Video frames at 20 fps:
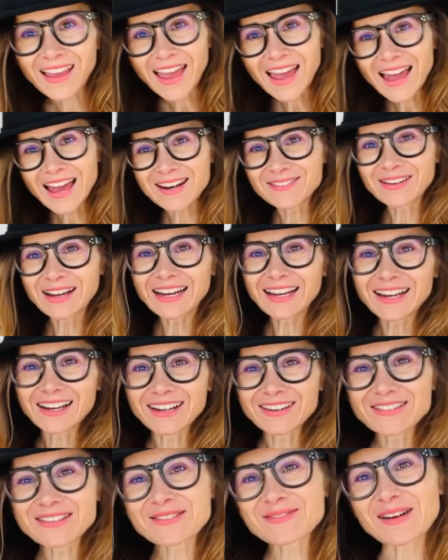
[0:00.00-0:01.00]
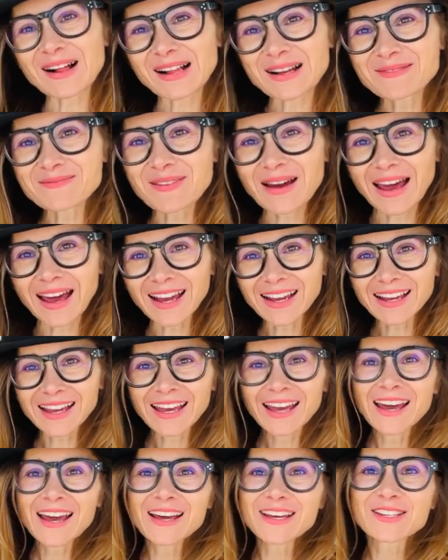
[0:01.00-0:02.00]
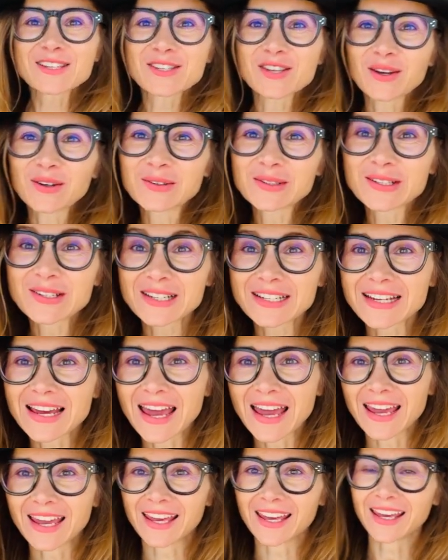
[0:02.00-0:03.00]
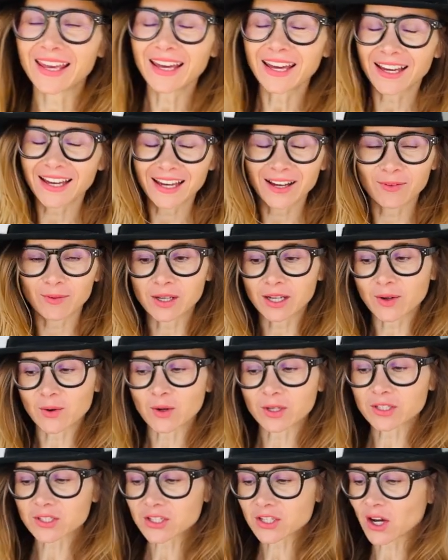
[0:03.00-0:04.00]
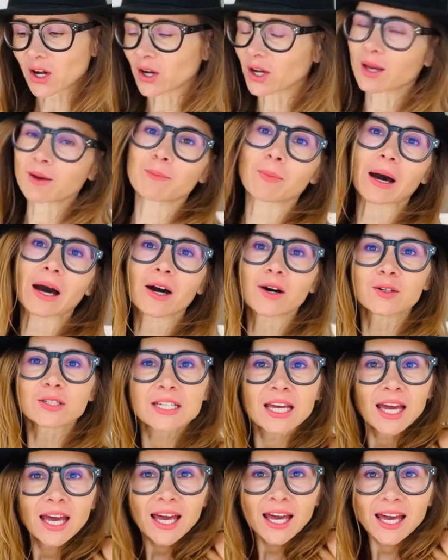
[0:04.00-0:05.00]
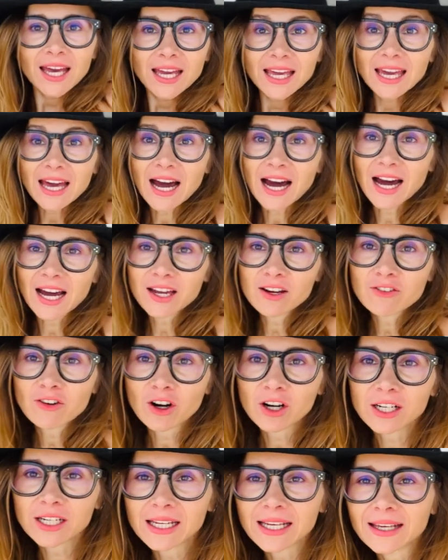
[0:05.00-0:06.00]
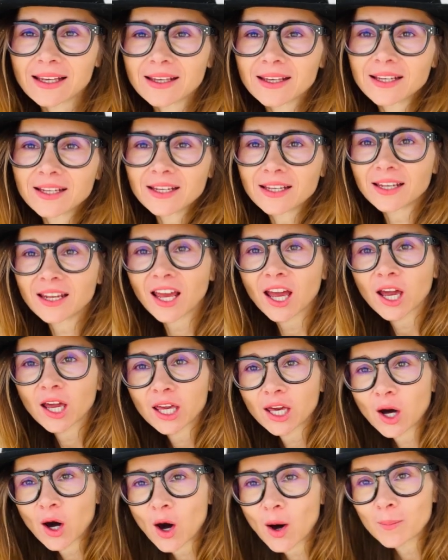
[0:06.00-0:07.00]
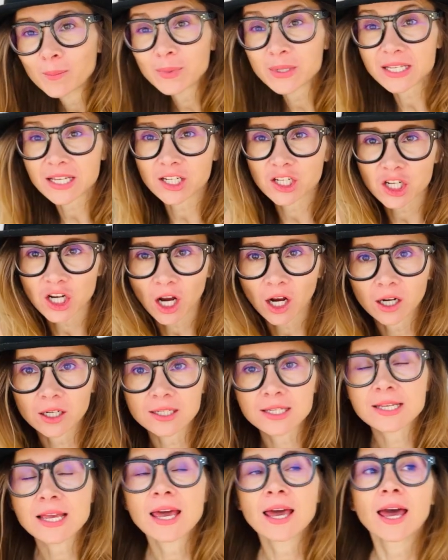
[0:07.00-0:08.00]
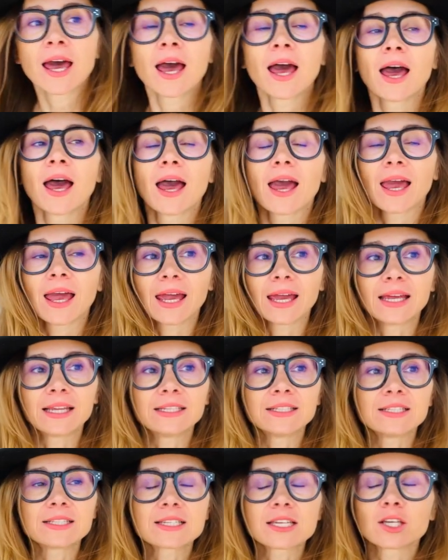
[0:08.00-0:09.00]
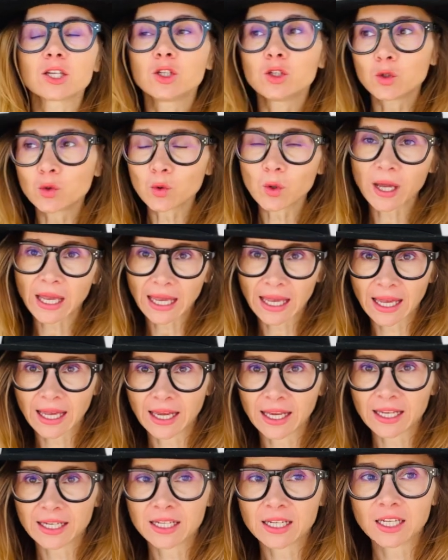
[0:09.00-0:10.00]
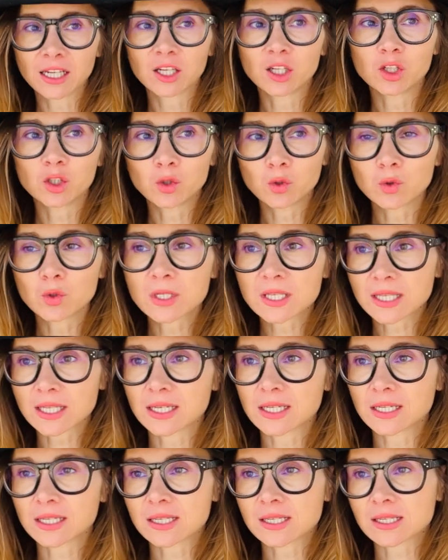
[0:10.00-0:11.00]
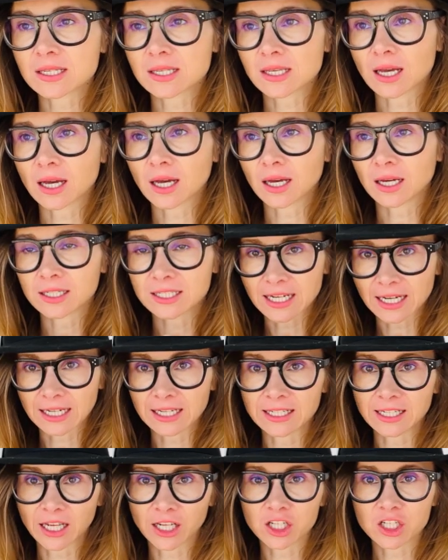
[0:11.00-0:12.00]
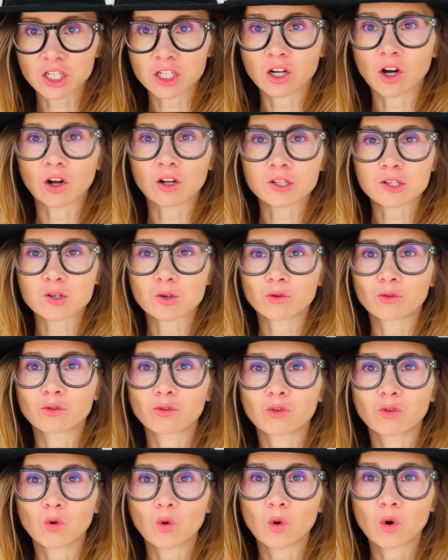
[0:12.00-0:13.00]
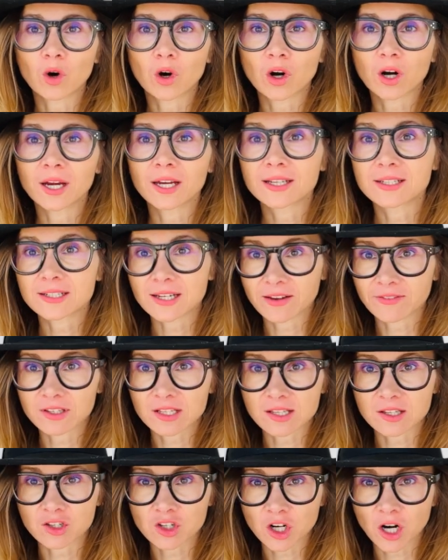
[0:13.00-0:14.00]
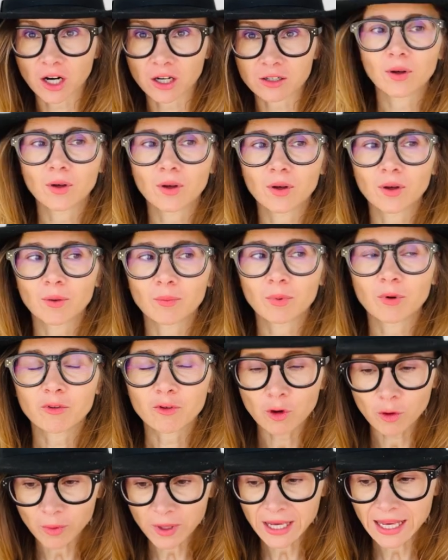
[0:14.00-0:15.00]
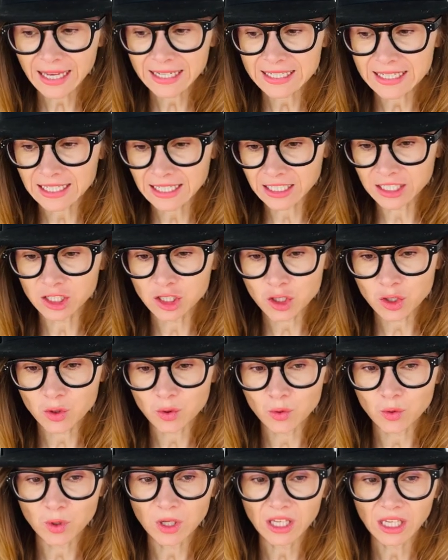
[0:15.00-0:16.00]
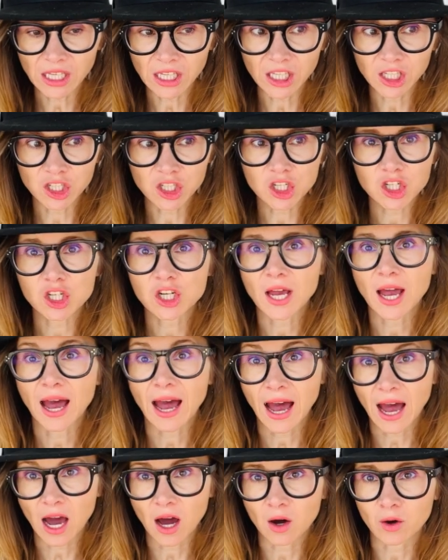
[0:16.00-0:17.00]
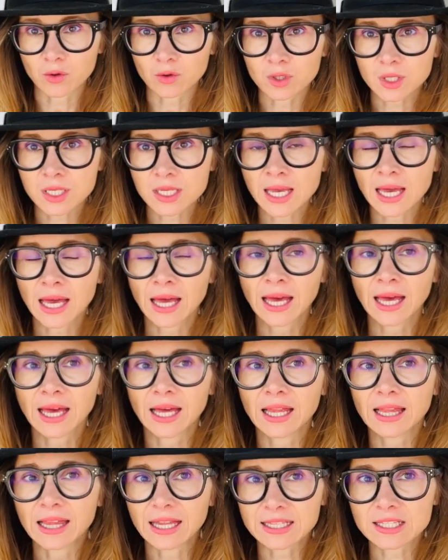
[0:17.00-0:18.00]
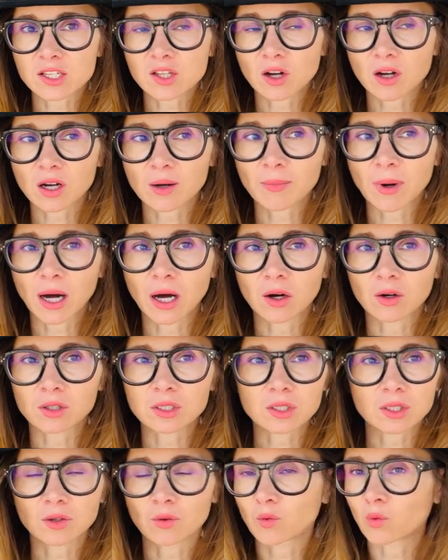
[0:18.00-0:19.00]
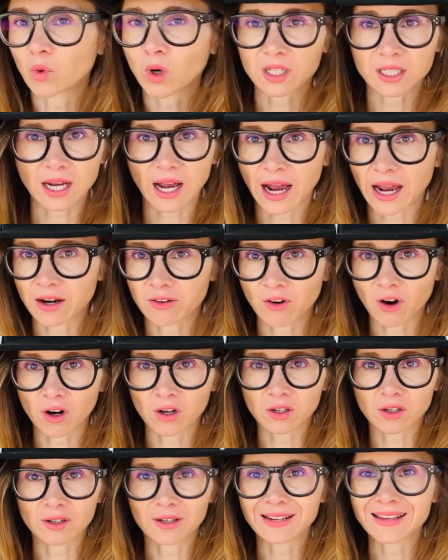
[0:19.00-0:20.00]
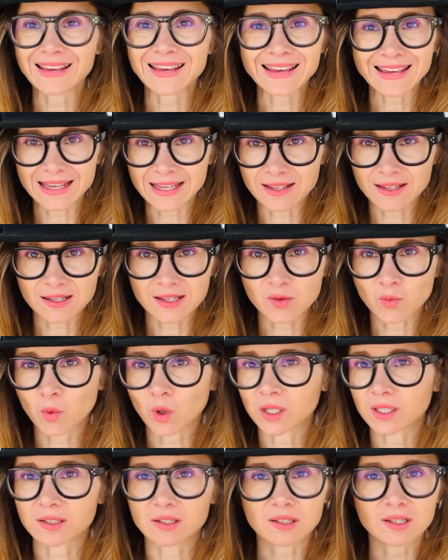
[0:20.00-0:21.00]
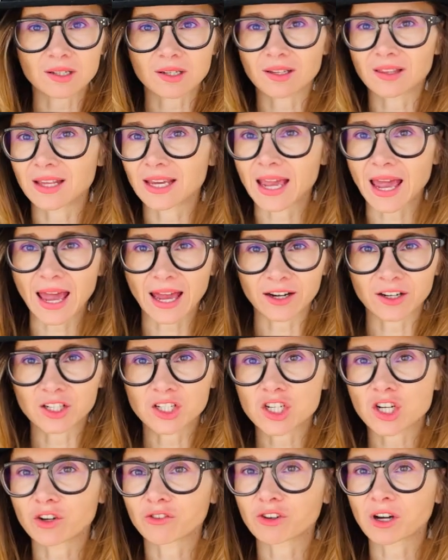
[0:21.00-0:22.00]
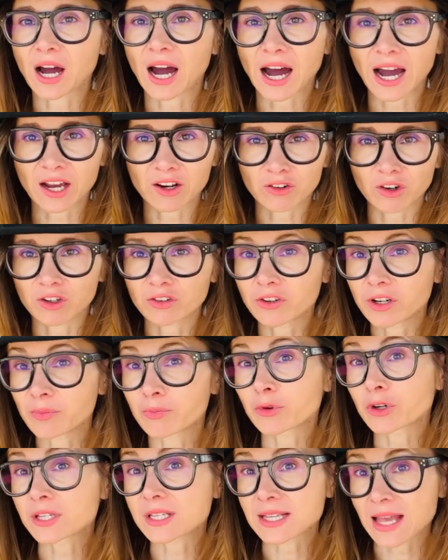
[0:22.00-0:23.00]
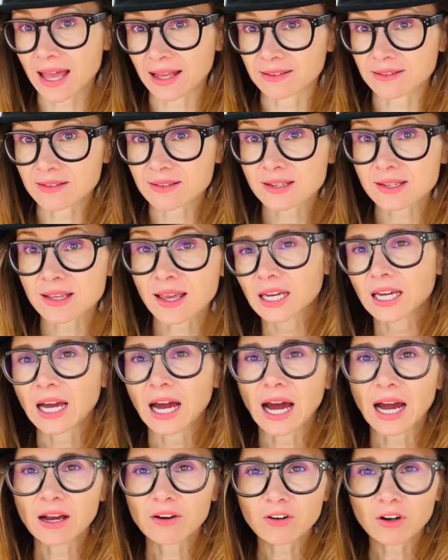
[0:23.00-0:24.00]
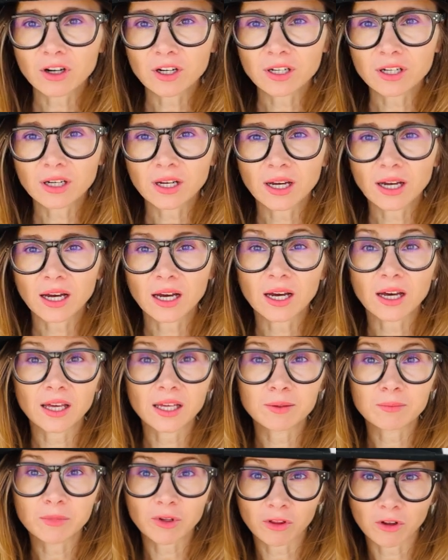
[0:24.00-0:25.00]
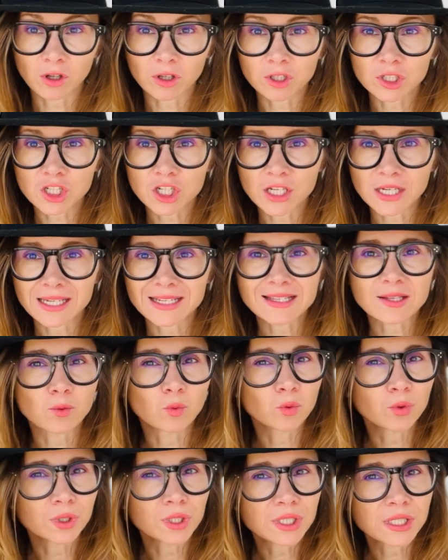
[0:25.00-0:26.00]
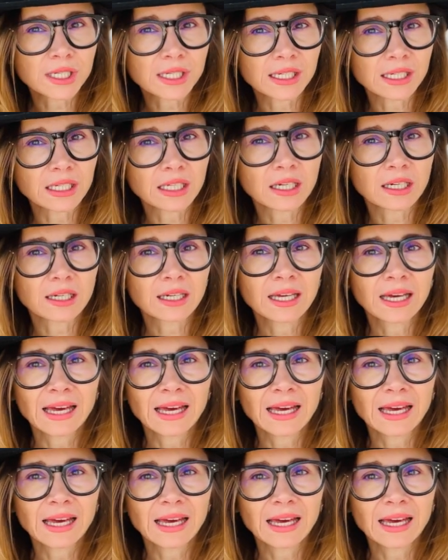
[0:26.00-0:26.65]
Hello my loves, welcome back. So today we are going to talk about Chiron in composite charts. And you can use this declination also for Davidson chart. Before we get into each house, let's talk about what Chiron is, what the energy of Chiron represents. Chiron in mythology is the wounded healer,